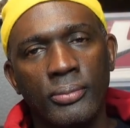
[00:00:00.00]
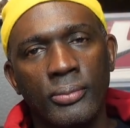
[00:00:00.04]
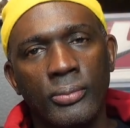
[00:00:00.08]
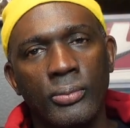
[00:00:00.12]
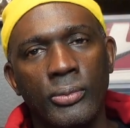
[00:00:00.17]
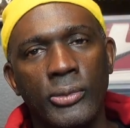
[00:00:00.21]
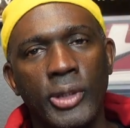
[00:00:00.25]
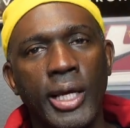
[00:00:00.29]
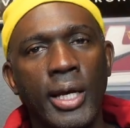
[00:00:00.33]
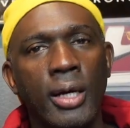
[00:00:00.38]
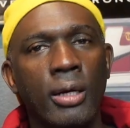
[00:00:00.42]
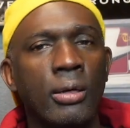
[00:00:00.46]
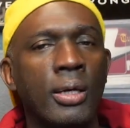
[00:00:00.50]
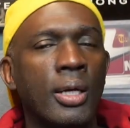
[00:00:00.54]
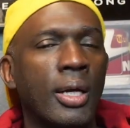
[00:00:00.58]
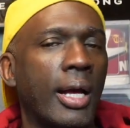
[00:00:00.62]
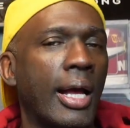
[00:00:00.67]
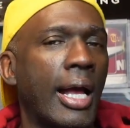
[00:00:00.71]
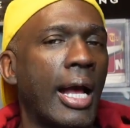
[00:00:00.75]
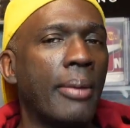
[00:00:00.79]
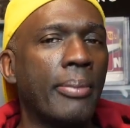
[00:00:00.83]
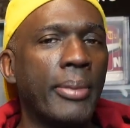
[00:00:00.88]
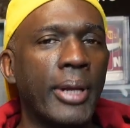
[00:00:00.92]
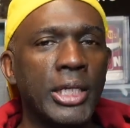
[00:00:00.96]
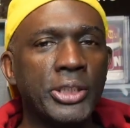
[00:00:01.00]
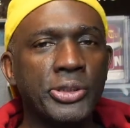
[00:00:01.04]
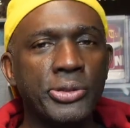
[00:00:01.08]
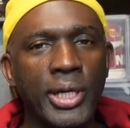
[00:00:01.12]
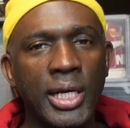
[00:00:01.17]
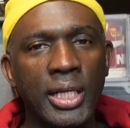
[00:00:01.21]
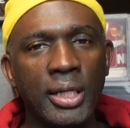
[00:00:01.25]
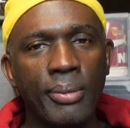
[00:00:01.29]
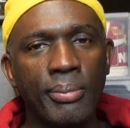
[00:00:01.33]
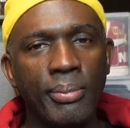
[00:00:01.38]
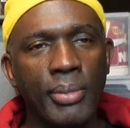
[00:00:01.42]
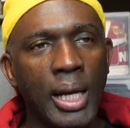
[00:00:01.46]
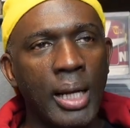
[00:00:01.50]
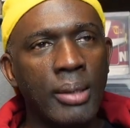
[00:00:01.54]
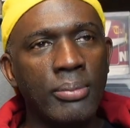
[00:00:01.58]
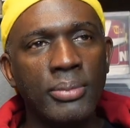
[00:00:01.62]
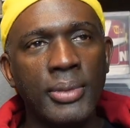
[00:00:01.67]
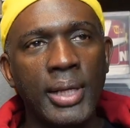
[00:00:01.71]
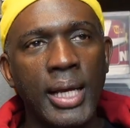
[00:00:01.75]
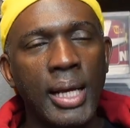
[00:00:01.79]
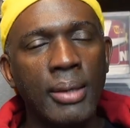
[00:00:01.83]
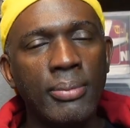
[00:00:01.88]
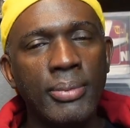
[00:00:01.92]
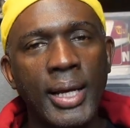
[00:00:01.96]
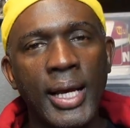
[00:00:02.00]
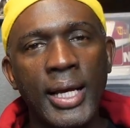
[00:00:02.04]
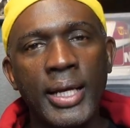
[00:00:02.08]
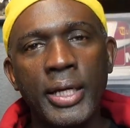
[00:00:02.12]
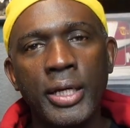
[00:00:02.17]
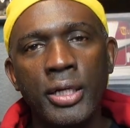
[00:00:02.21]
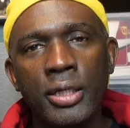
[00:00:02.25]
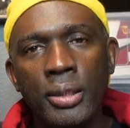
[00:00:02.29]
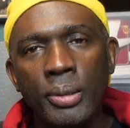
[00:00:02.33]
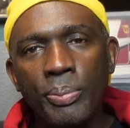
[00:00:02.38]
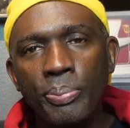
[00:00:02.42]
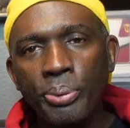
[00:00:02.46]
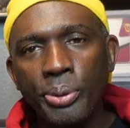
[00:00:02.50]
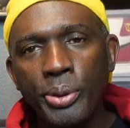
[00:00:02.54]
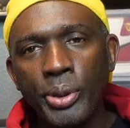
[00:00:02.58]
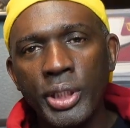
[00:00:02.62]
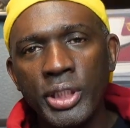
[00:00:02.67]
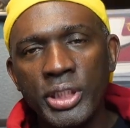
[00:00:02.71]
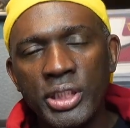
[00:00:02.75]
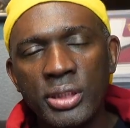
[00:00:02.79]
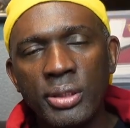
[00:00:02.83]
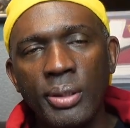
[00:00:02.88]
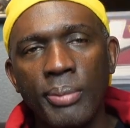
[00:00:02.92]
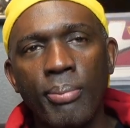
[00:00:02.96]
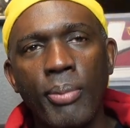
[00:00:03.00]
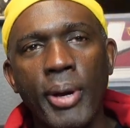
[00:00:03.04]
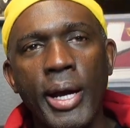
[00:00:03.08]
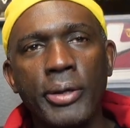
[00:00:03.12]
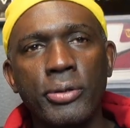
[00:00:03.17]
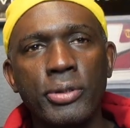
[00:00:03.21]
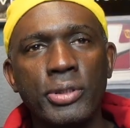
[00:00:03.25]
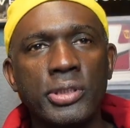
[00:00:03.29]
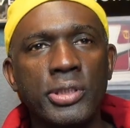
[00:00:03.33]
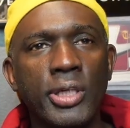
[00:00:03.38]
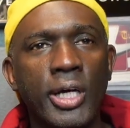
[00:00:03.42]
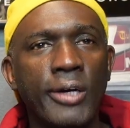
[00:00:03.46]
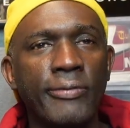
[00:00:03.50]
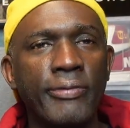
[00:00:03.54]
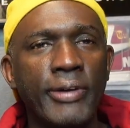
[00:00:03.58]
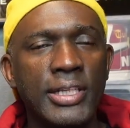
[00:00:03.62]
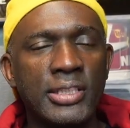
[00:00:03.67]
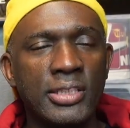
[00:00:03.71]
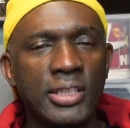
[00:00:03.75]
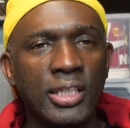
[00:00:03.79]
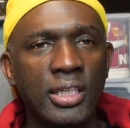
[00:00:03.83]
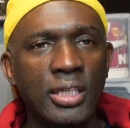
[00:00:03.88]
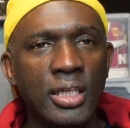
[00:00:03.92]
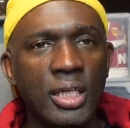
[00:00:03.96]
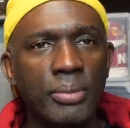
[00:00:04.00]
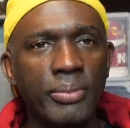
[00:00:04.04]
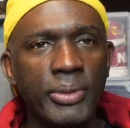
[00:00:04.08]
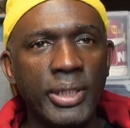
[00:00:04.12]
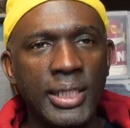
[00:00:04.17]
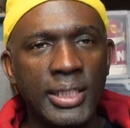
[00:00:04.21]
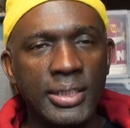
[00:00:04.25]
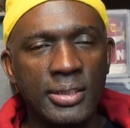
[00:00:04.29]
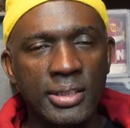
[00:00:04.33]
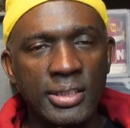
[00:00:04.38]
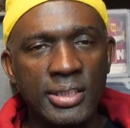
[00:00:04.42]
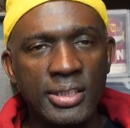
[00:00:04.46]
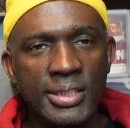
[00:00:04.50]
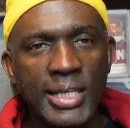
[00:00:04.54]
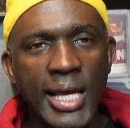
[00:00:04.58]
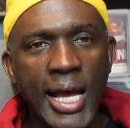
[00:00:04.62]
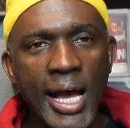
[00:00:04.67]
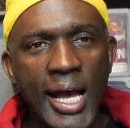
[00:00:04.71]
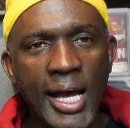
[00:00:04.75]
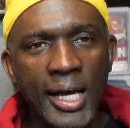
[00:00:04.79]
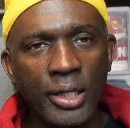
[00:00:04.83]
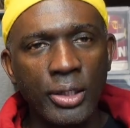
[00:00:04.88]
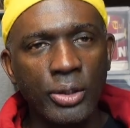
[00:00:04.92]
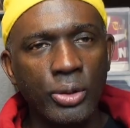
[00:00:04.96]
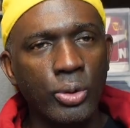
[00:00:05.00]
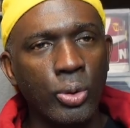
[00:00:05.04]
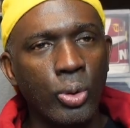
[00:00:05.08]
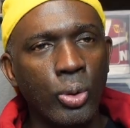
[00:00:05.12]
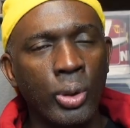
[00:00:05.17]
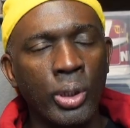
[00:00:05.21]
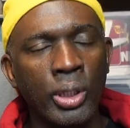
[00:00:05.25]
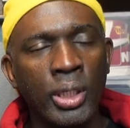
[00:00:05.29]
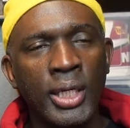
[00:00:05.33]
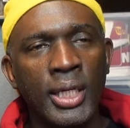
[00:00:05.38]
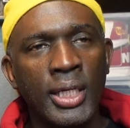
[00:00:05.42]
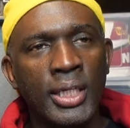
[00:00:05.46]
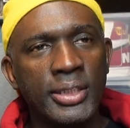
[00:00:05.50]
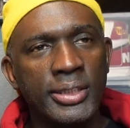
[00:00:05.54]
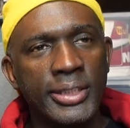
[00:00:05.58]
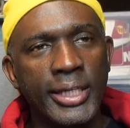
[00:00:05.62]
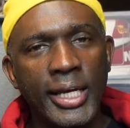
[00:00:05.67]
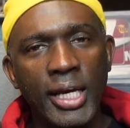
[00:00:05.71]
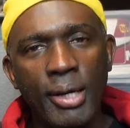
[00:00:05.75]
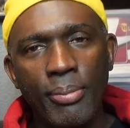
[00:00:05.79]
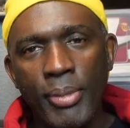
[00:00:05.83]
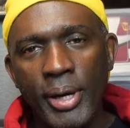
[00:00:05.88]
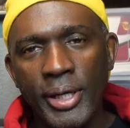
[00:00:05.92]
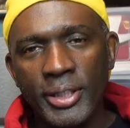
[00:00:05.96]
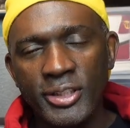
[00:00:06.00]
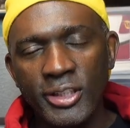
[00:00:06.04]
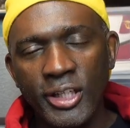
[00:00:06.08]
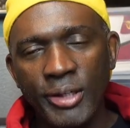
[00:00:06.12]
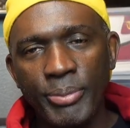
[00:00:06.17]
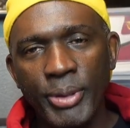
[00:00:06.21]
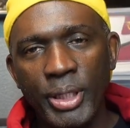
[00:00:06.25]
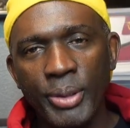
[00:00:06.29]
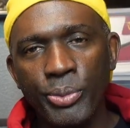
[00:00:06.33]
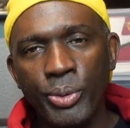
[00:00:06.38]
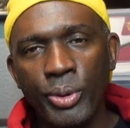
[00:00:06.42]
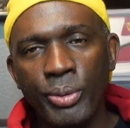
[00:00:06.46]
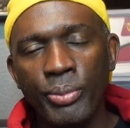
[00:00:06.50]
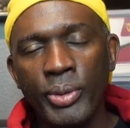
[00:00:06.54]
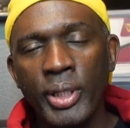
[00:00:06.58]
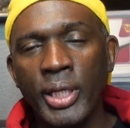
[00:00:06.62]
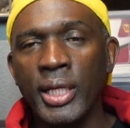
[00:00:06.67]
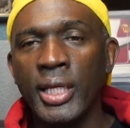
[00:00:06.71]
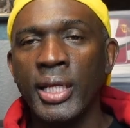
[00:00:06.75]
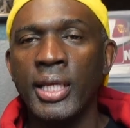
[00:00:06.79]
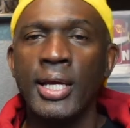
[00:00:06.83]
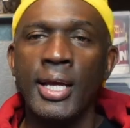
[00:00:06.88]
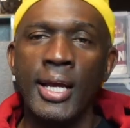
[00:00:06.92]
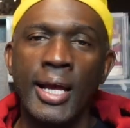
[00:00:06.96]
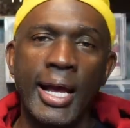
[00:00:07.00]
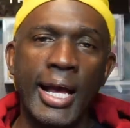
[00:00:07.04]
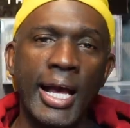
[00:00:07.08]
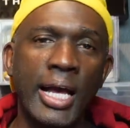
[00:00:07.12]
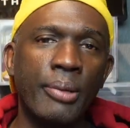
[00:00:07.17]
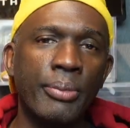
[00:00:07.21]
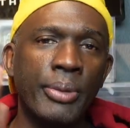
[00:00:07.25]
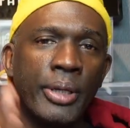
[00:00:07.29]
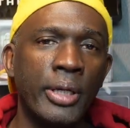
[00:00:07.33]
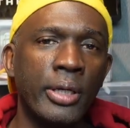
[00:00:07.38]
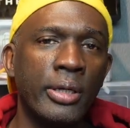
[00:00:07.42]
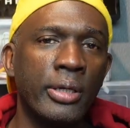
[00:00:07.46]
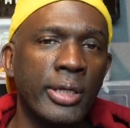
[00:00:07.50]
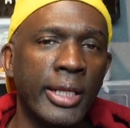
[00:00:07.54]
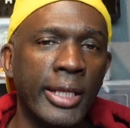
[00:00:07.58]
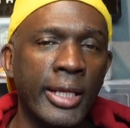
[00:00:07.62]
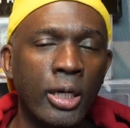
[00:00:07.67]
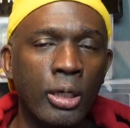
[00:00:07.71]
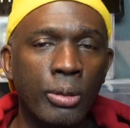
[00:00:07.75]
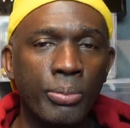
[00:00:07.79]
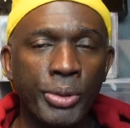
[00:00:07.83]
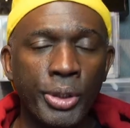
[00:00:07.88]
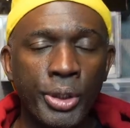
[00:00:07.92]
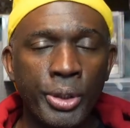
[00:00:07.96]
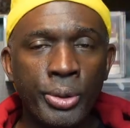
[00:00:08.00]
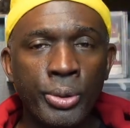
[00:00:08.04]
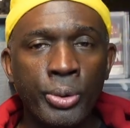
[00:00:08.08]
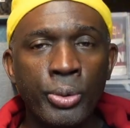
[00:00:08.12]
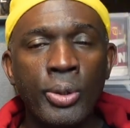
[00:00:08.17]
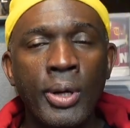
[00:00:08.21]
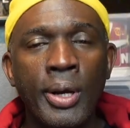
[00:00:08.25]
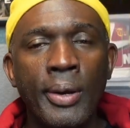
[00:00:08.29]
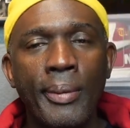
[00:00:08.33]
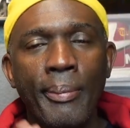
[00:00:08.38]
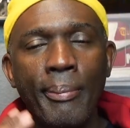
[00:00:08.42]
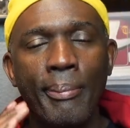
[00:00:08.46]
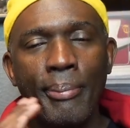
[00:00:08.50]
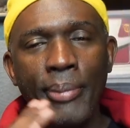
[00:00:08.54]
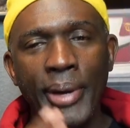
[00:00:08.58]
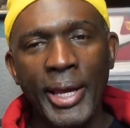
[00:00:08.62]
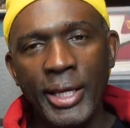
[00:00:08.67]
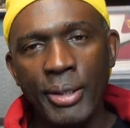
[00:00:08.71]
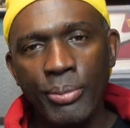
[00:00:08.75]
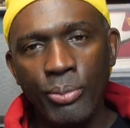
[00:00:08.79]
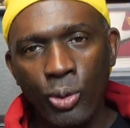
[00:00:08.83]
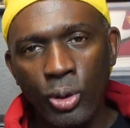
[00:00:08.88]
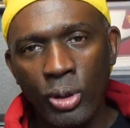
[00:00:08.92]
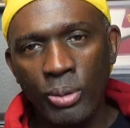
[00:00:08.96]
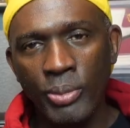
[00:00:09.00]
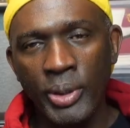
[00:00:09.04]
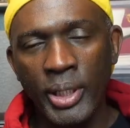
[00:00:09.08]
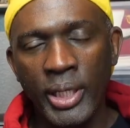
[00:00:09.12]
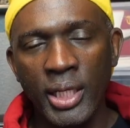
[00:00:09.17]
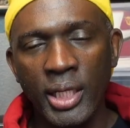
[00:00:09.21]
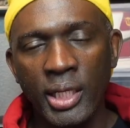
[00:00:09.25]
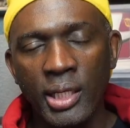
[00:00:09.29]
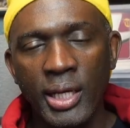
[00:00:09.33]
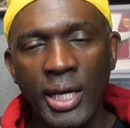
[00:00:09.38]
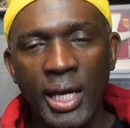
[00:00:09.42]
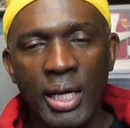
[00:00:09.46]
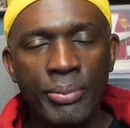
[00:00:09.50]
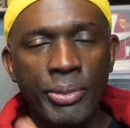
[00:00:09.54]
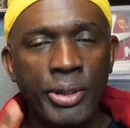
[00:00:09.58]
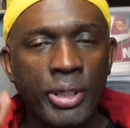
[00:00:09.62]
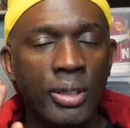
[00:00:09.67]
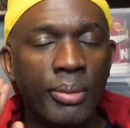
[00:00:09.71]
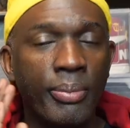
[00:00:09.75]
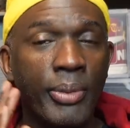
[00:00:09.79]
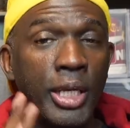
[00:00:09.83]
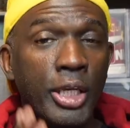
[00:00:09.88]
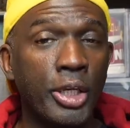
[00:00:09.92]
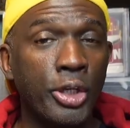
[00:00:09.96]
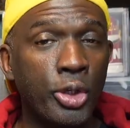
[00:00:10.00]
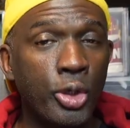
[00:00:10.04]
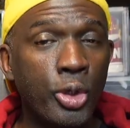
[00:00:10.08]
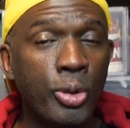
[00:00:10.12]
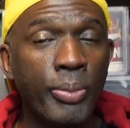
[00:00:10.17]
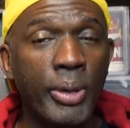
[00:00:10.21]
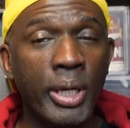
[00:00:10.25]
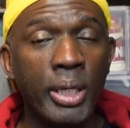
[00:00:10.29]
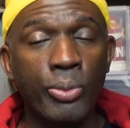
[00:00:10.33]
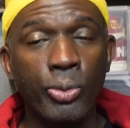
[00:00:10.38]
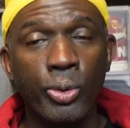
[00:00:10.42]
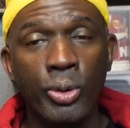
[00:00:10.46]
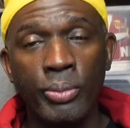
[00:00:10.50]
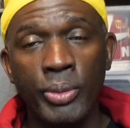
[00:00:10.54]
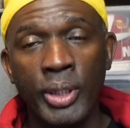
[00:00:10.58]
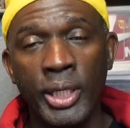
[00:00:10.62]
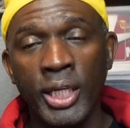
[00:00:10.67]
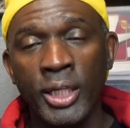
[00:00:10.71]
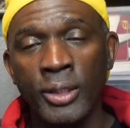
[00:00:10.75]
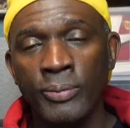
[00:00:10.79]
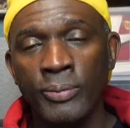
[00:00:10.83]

Now, I'm not here to push Microsoft as a company, as a stock, or to help Microsoft make more money. I'm here to help you make more money. I'm here to make you make more money.